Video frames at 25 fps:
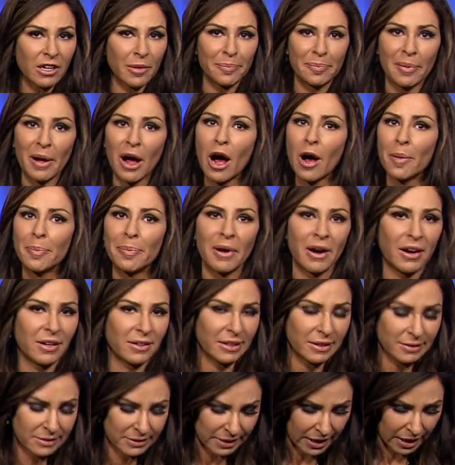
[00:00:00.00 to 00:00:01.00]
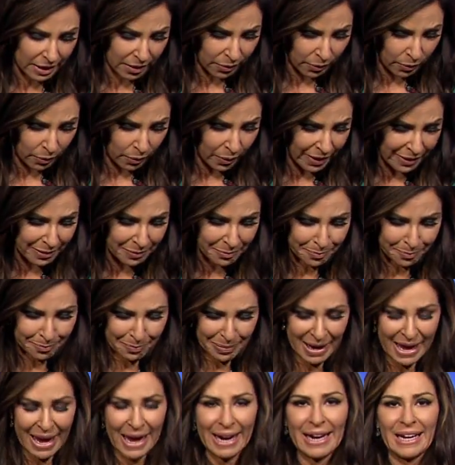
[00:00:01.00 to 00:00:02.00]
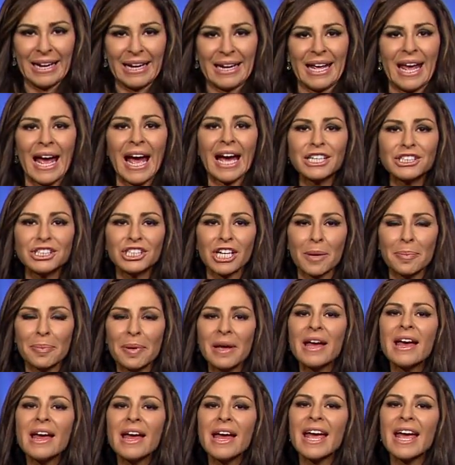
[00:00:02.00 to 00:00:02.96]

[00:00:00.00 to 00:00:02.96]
to ballpark. That's like one packet of ketchup.